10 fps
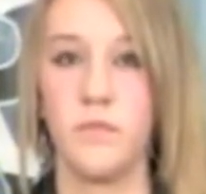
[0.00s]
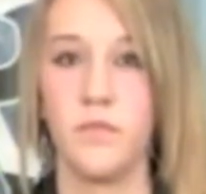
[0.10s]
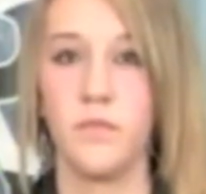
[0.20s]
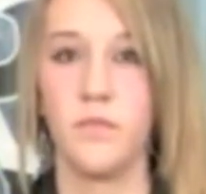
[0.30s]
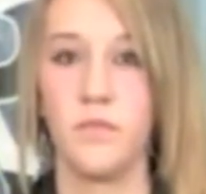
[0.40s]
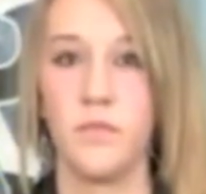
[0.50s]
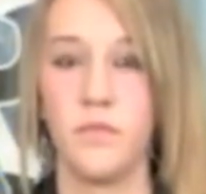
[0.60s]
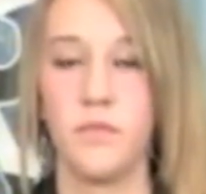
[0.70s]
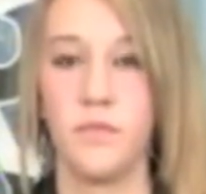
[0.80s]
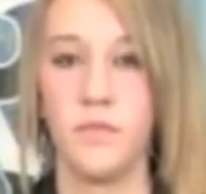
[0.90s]

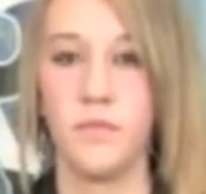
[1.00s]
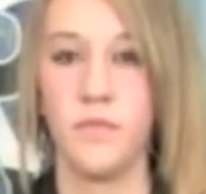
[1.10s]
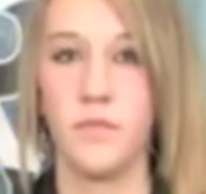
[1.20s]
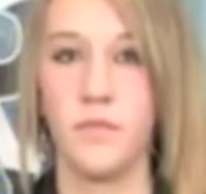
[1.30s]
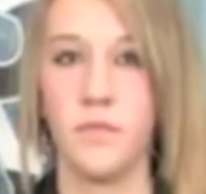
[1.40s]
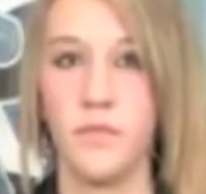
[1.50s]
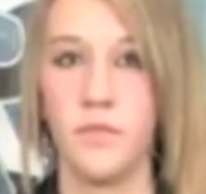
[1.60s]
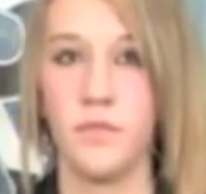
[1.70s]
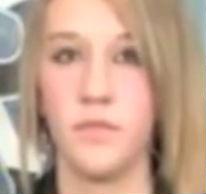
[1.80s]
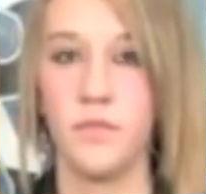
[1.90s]

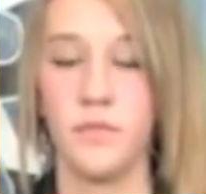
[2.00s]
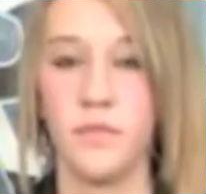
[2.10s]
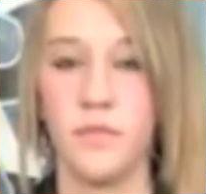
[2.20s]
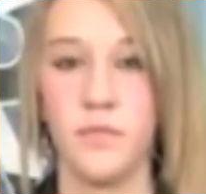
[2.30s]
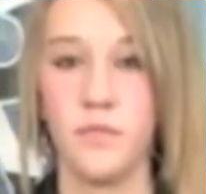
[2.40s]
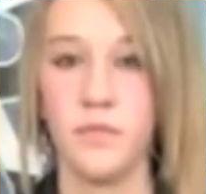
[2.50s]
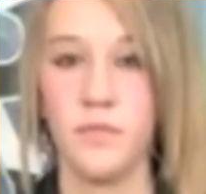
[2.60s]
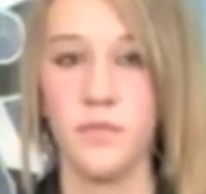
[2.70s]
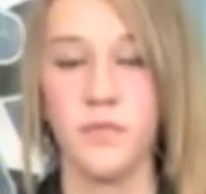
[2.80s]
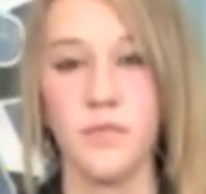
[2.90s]

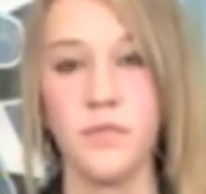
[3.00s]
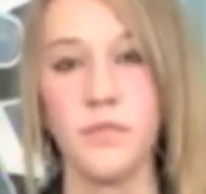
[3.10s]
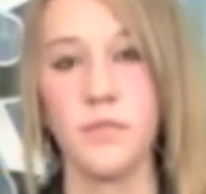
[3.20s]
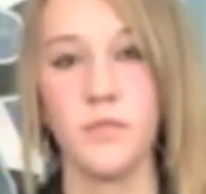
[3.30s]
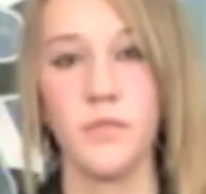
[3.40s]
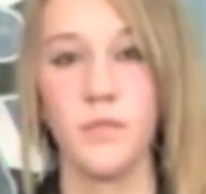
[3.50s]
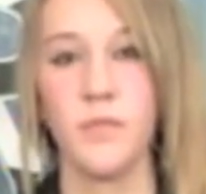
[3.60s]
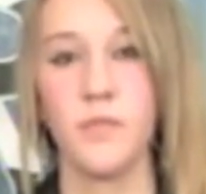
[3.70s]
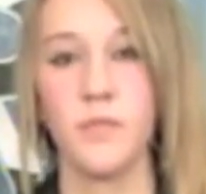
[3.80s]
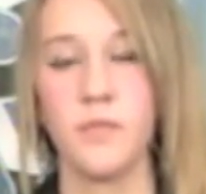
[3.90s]

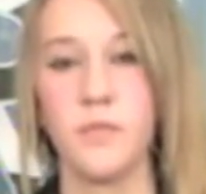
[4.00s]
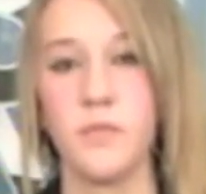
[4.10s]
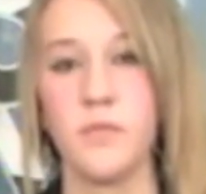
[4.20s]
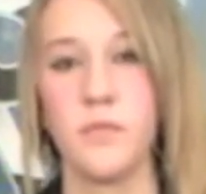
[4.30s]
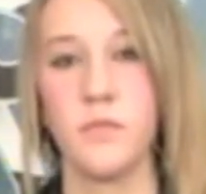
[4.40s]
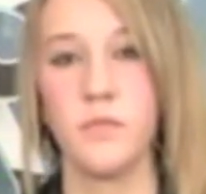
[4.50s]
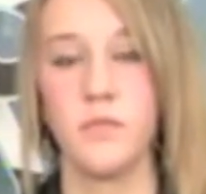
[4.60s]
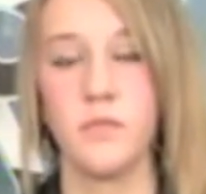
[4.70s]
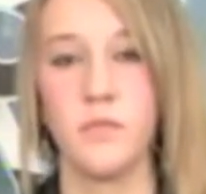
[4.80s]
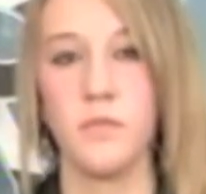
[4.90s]

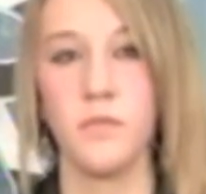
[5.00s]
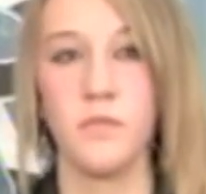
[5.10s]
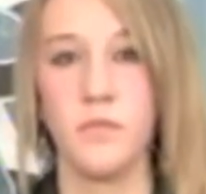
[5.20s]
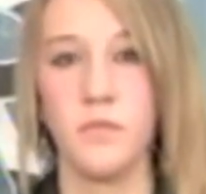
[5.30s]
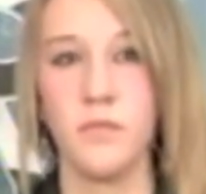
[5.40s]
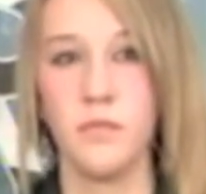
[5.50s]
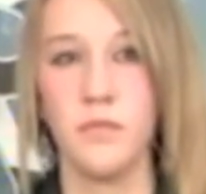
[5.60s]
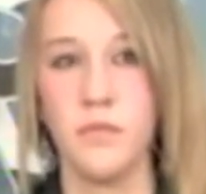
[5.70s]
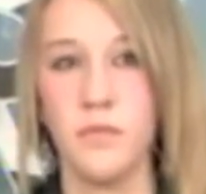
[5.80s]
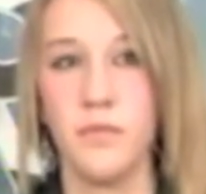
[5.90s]

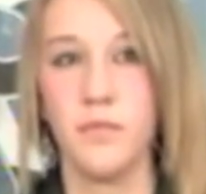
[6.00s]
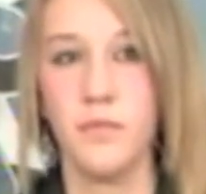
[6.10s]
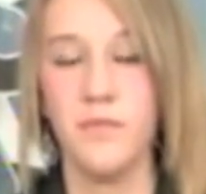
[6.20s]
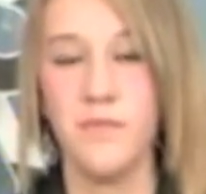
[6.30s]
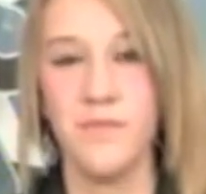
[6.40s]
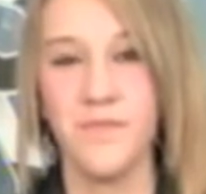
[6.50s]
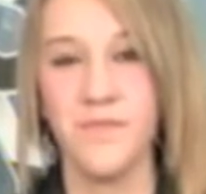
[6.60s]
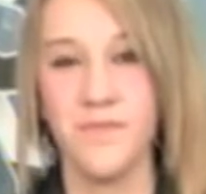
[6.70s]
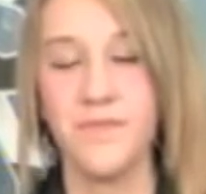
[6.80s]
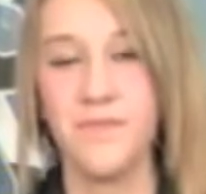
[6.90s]

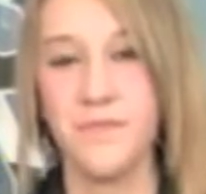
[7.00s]
No words are spoken by the person on screen.